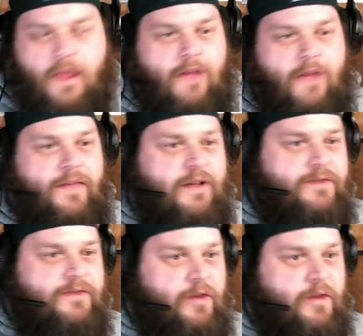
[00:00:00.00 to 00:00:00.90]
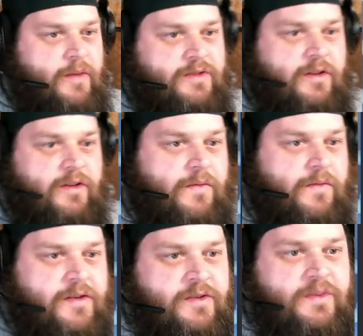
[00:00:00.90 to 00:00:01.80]
that stoichiometric coefficient
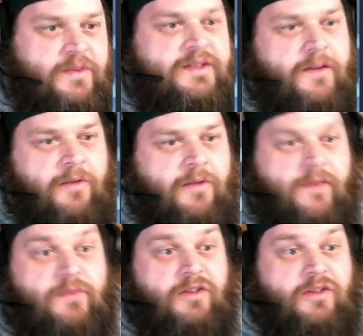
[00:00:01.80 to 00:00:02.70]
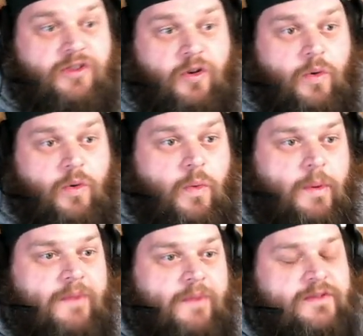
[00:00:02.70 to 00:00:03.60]
was different, if it was a 2, we would have to
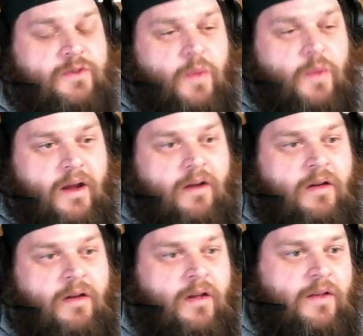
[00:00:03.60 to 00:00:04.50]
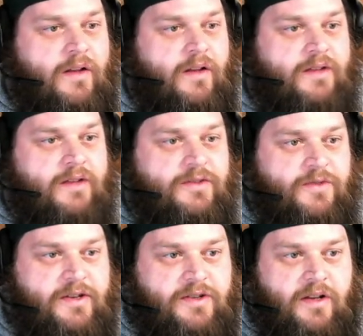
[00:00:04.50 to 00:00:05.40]
square the
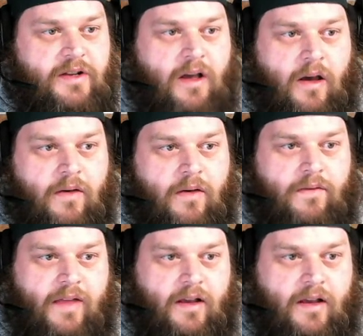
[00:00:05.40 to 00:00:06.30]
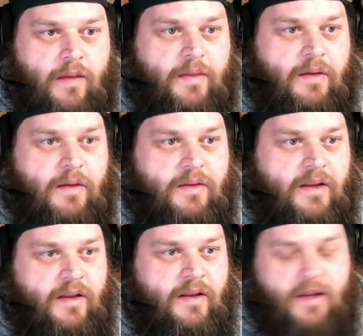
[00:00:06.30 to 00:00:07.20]
concentration of that compound
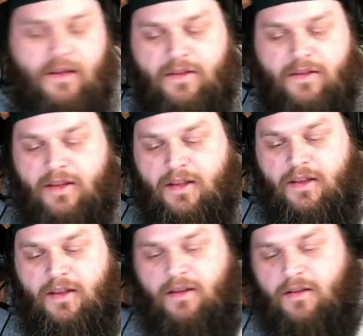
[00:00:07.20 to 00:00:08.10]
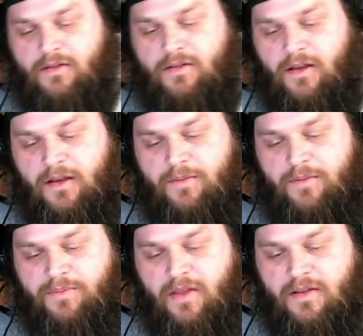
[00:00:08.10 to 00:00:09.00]
in the
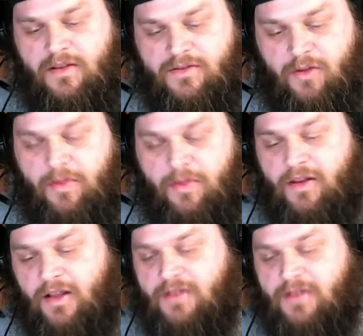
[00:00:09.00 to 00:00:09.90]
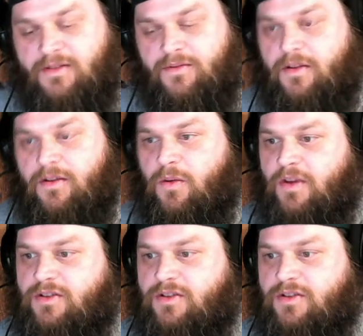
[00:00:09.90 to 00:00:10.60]
solubility constant equation.